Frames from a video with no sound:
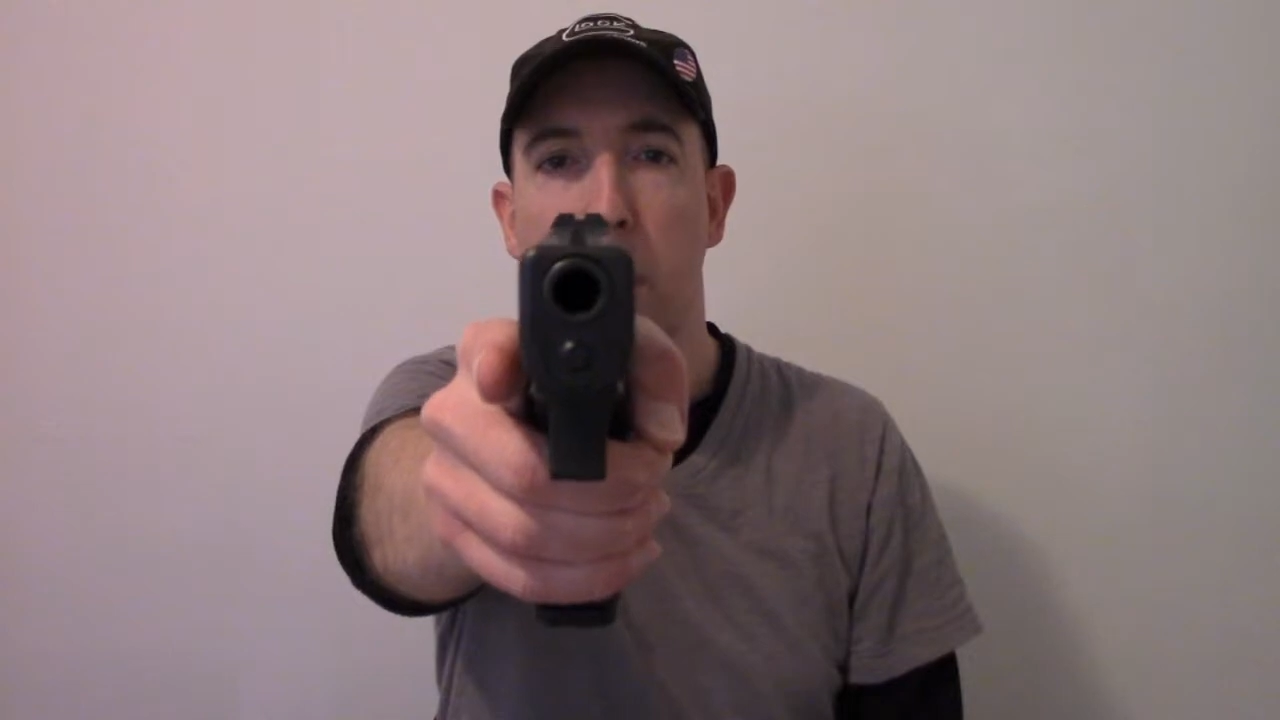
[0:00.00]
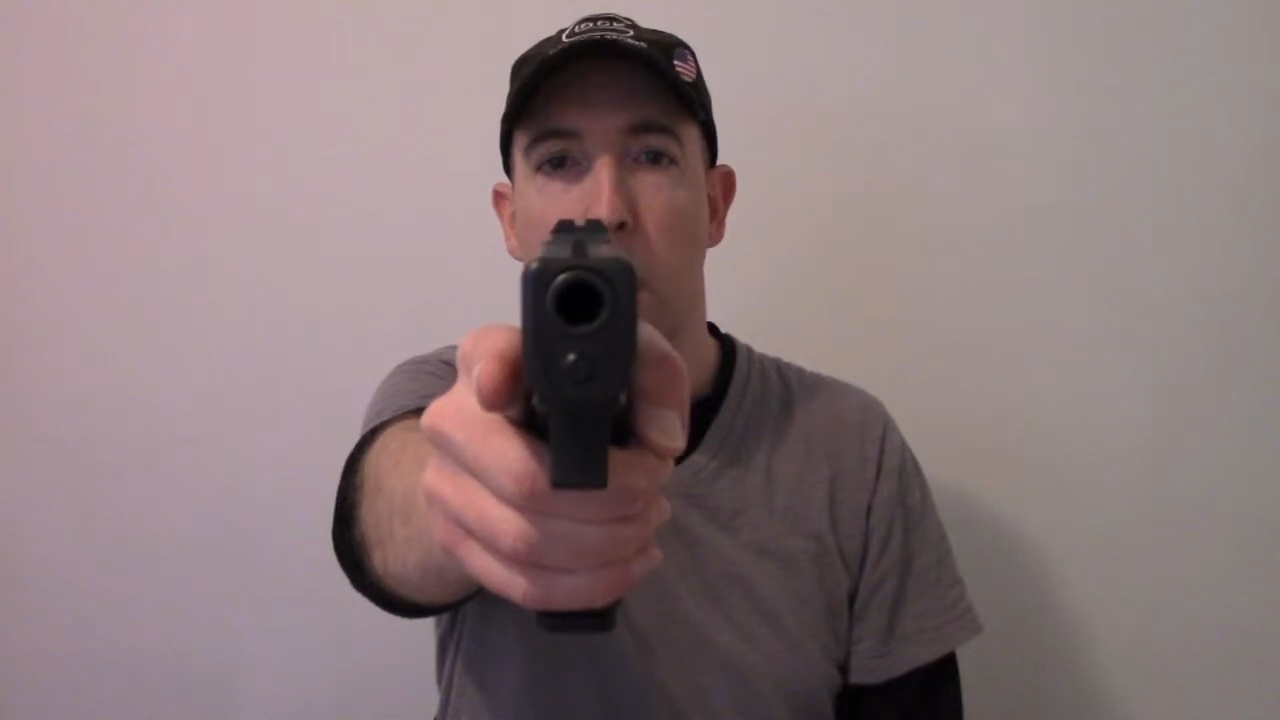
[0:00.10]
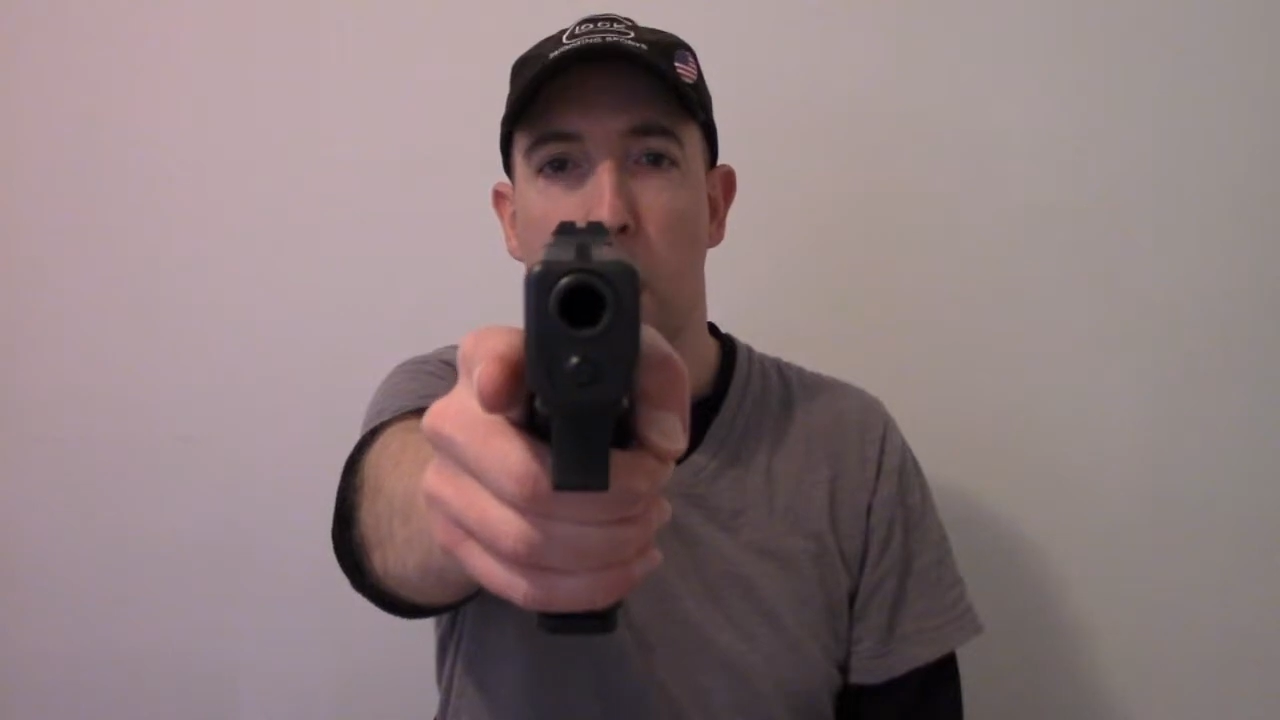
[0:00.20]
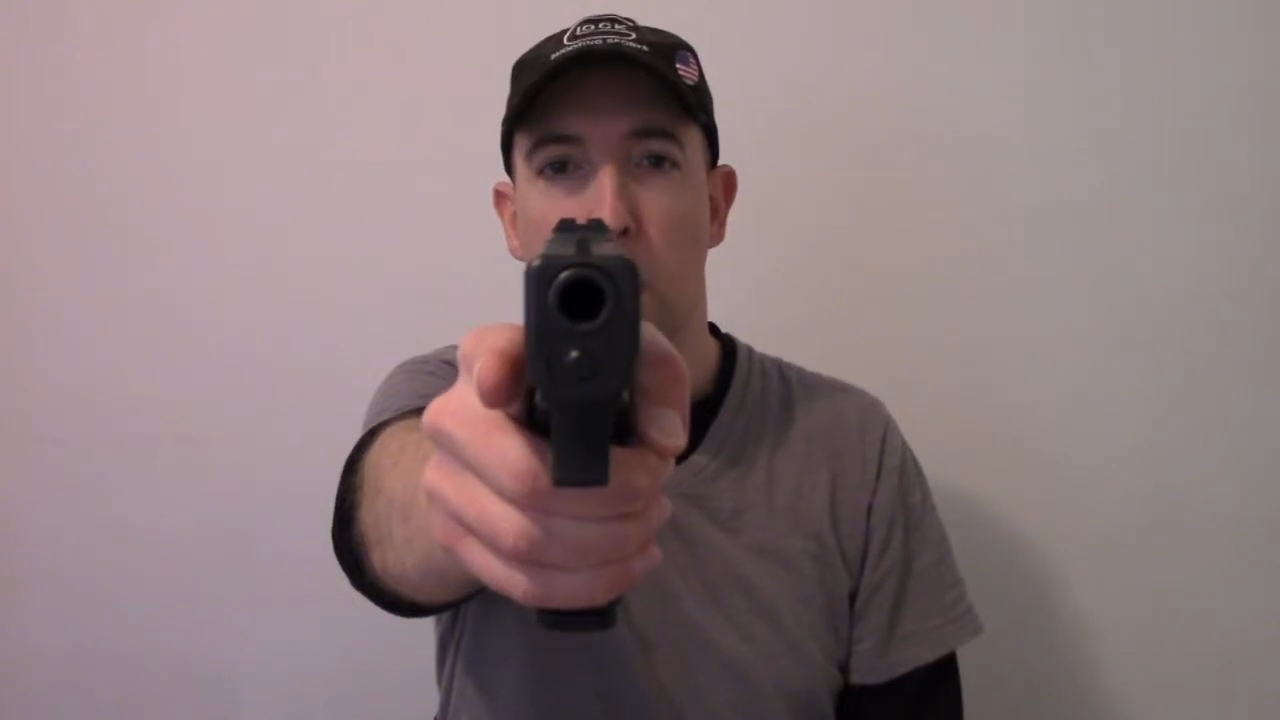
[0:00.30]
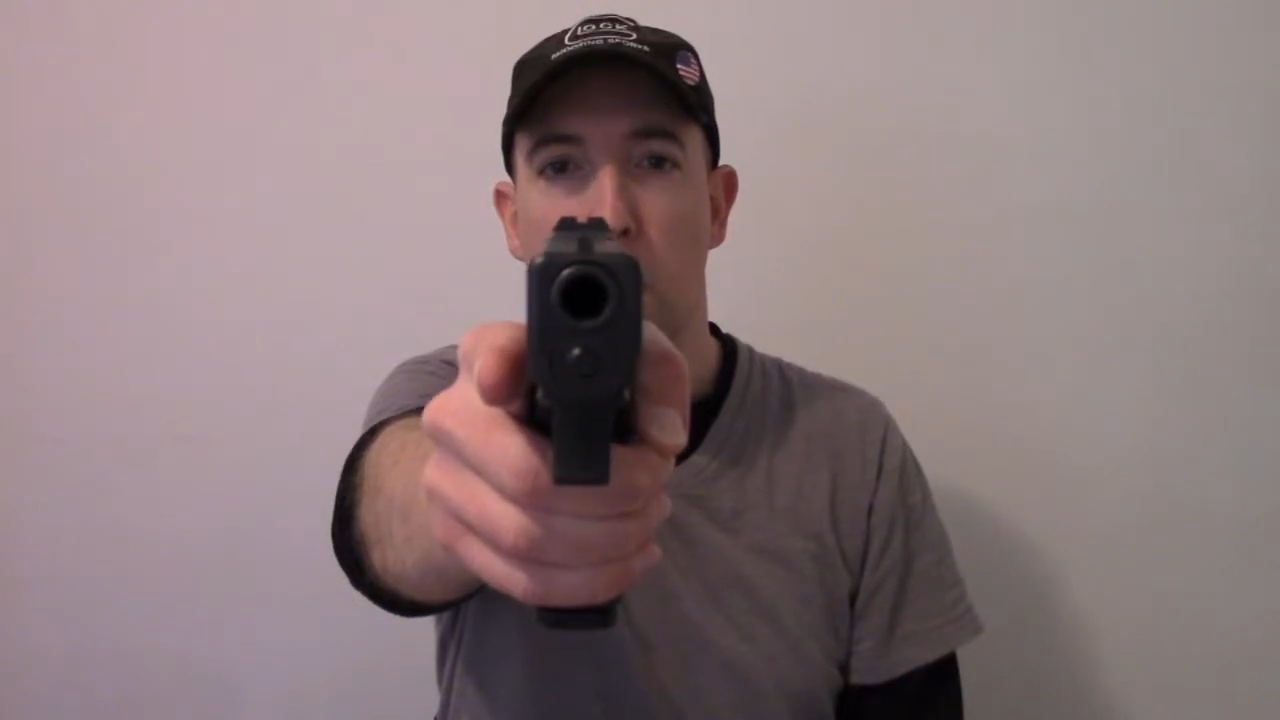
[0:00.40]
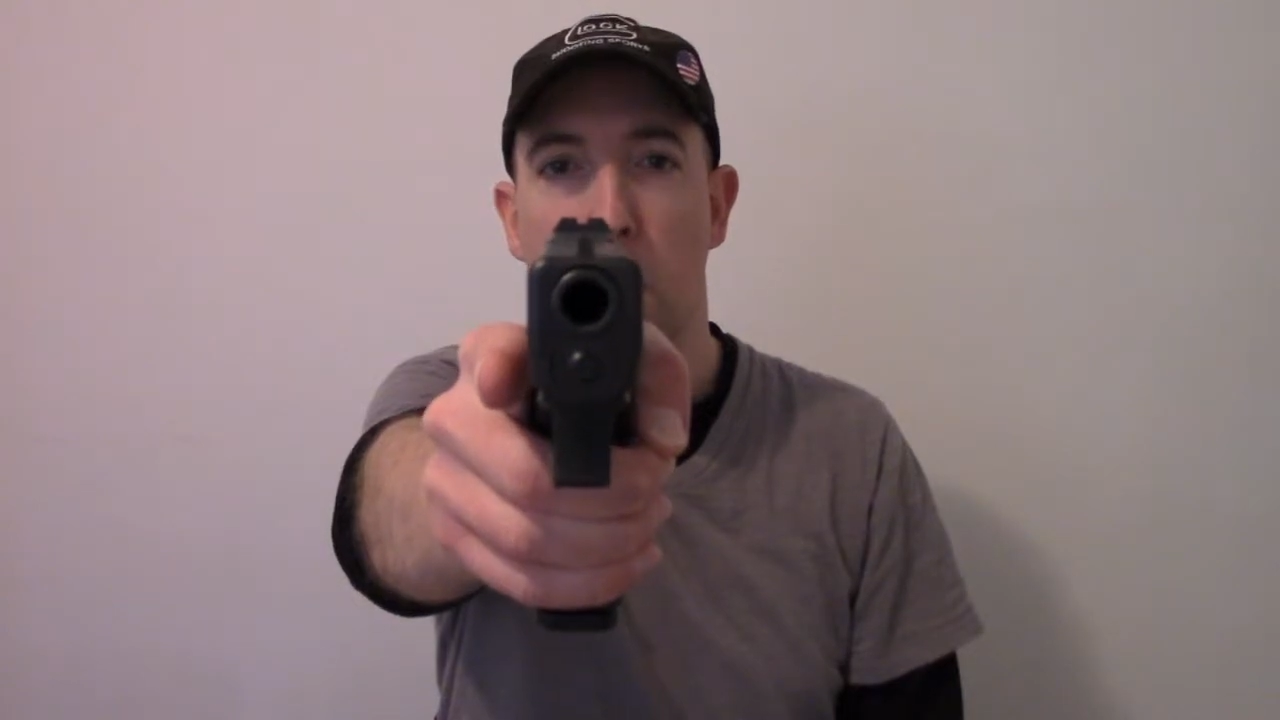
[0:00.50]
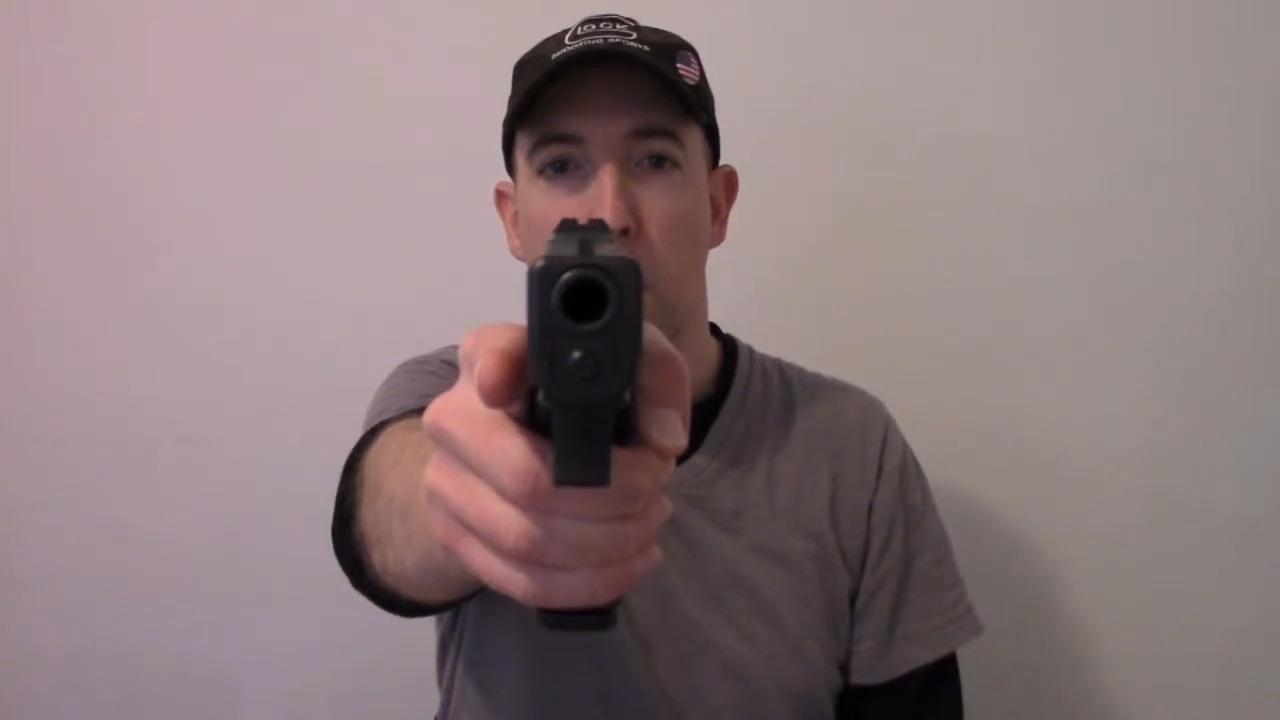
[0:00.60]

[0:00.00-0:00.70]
gun